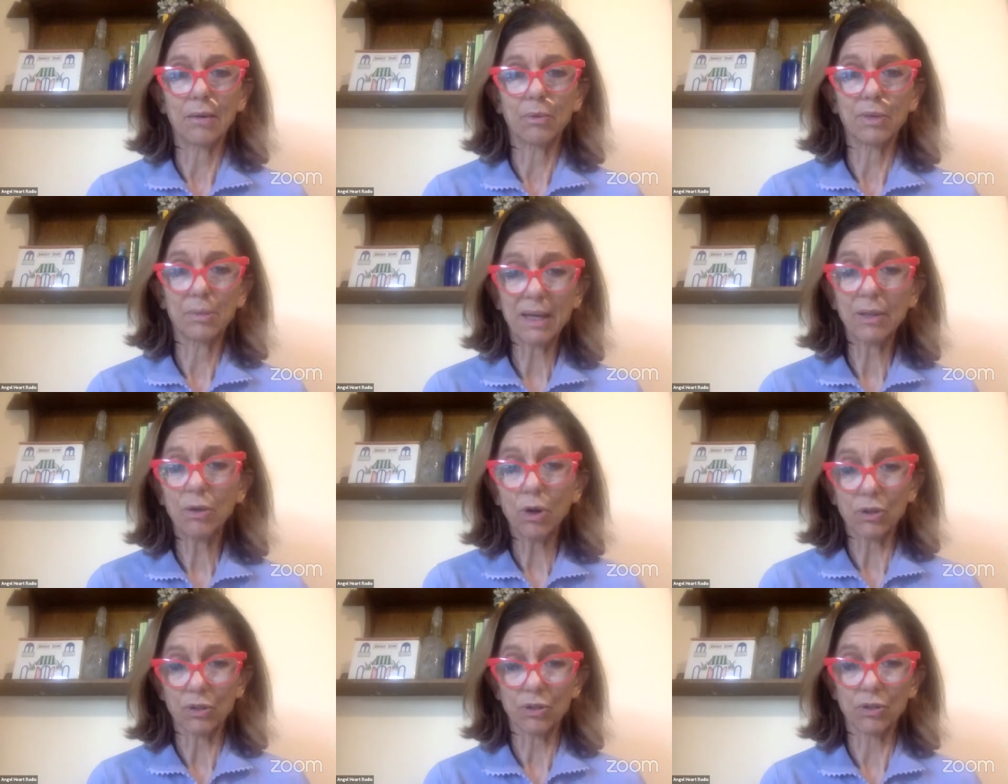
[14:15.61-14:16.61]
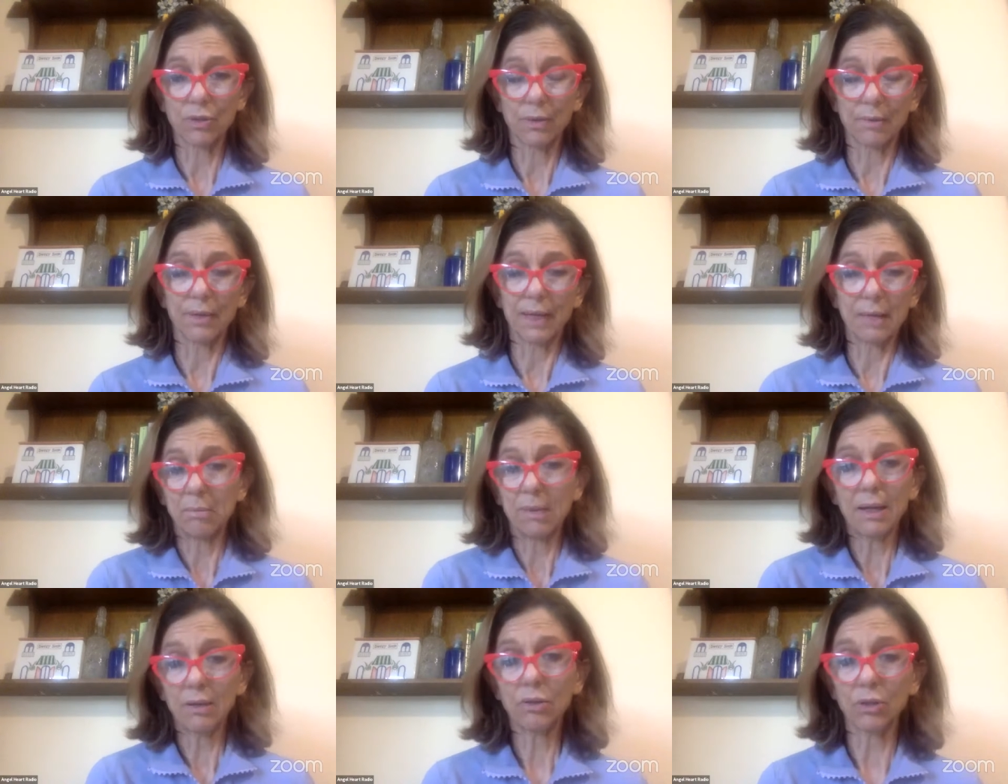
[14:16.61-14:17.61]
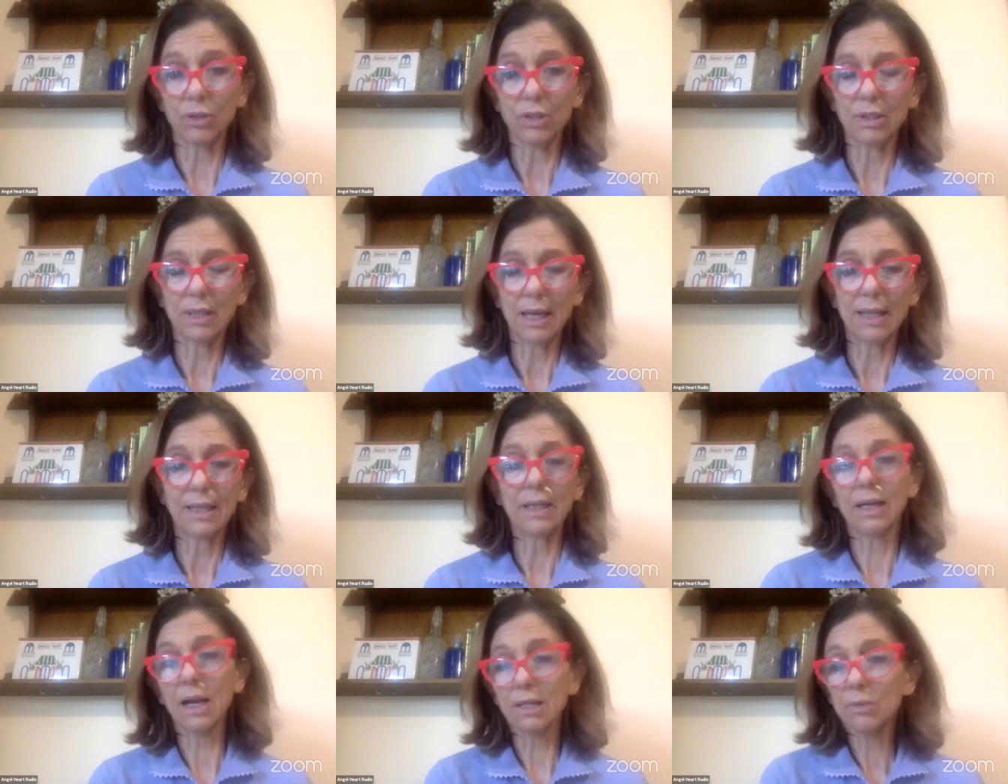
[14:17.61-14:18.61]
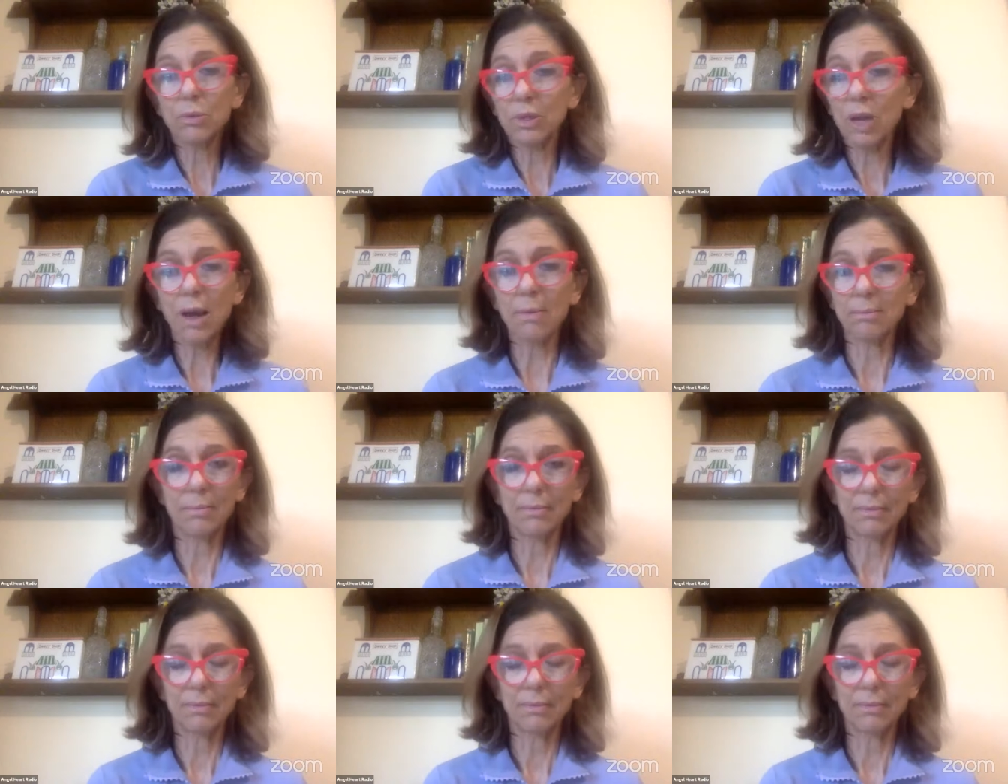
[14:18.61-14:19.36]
with my thoughts, and the cats would come